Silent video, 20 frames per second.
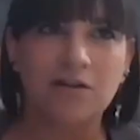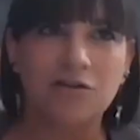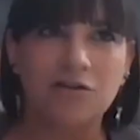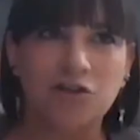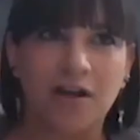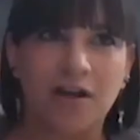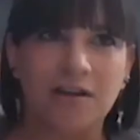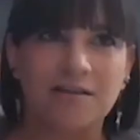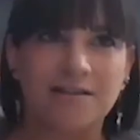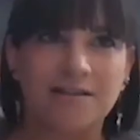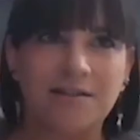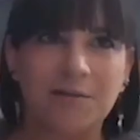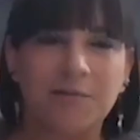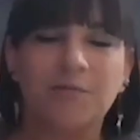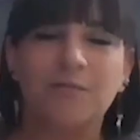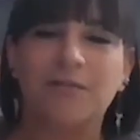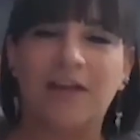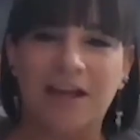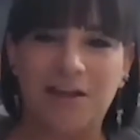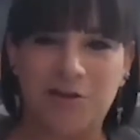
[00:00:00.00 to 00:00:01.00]
just
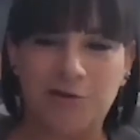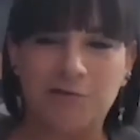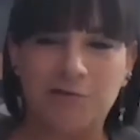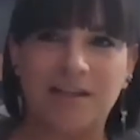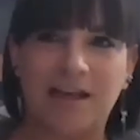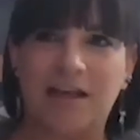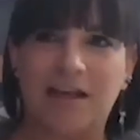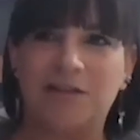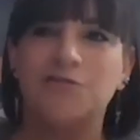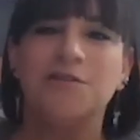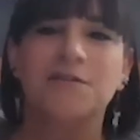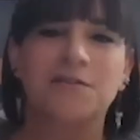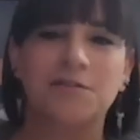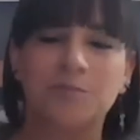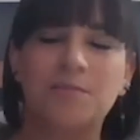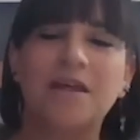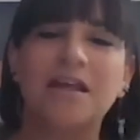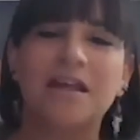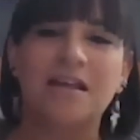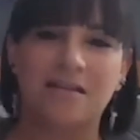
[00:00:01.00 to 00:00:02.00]
like you said, just to
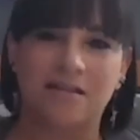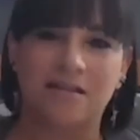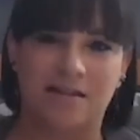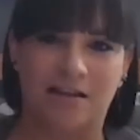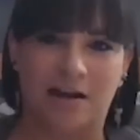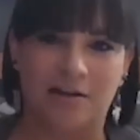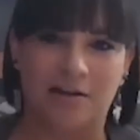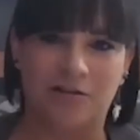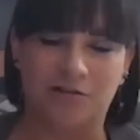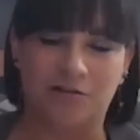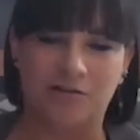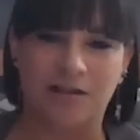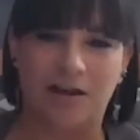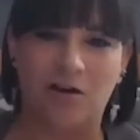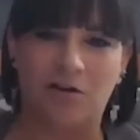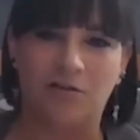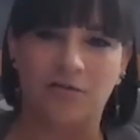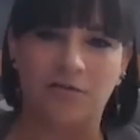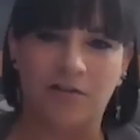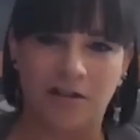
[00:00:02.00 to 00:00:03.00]
be easy on
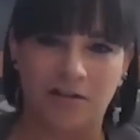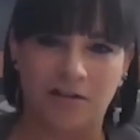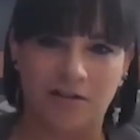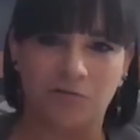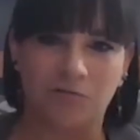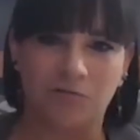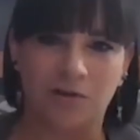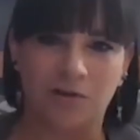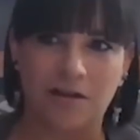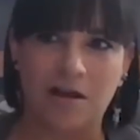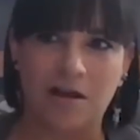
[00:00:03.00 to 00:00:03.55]
yourself and to really